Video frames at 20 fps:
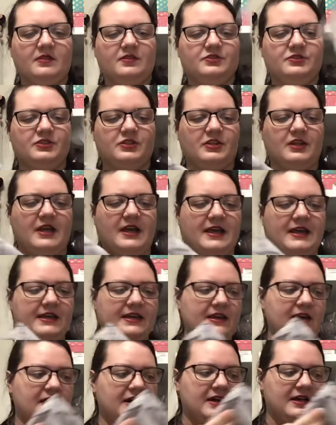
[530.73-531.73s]
July
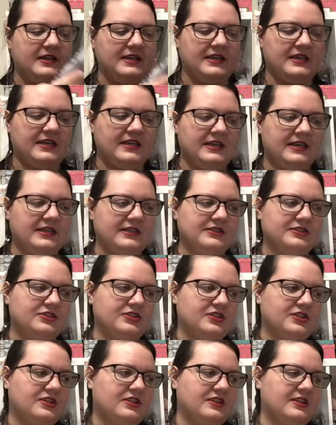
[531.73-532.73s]
Cottage,
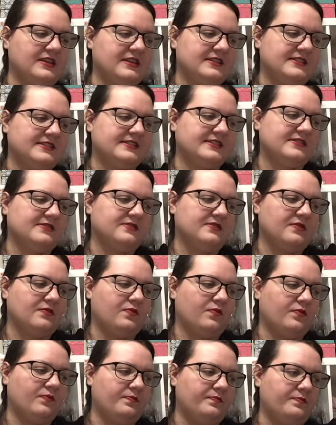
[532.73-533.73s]
this
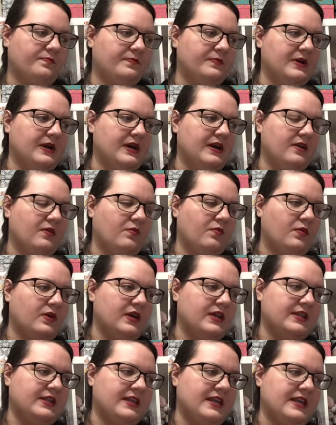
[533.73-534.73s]

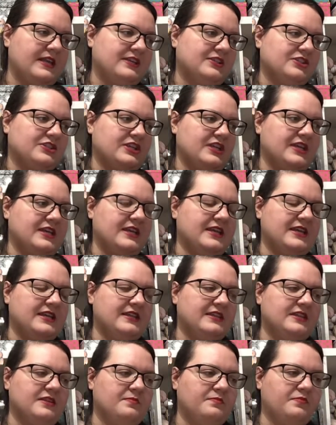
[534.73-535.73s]
One
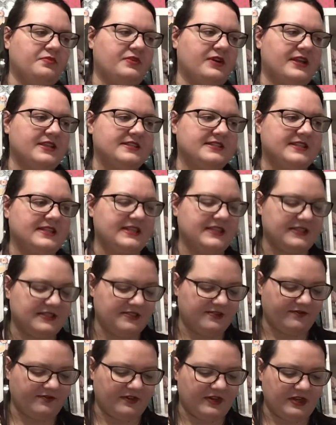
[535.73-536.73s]
Nation, the
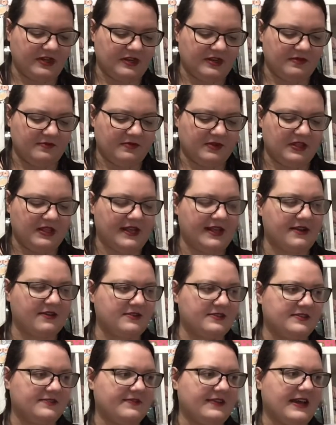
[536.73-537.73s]
Presidents from
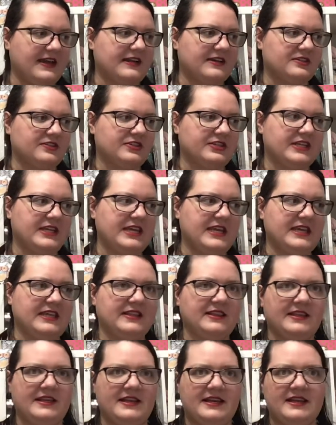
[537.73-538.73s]
Clouds Factory,
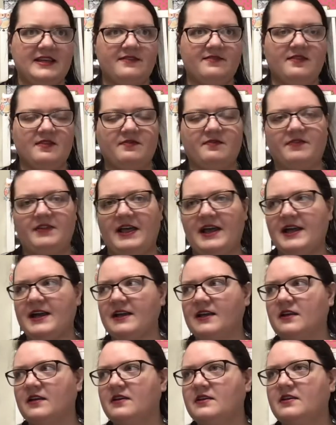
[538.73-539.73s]
and Lady of the Flag.
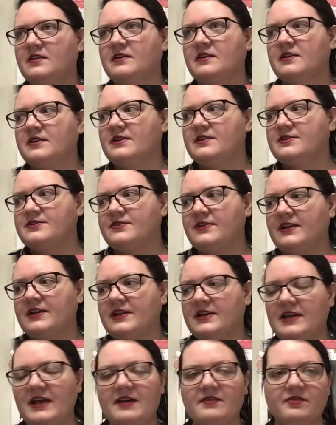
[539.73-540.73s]
So I
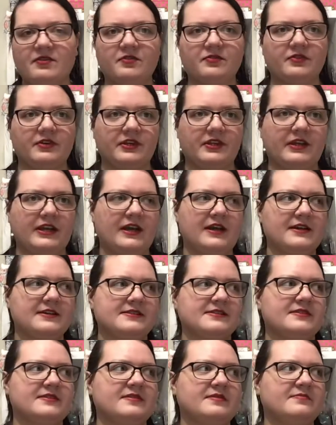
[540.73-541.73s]
could have a really
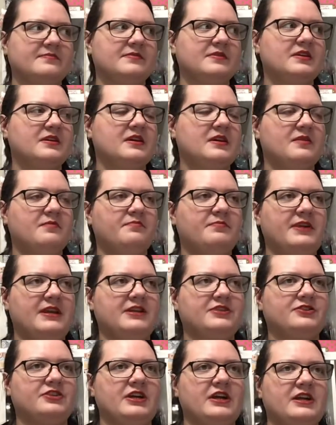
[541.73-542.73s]
awesome
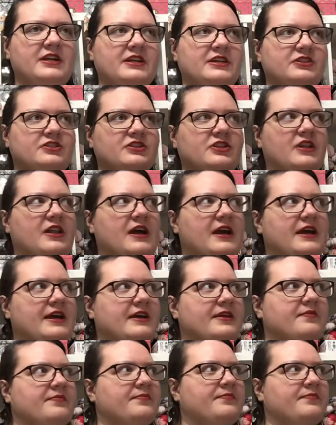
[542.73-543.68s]
Patriotic July.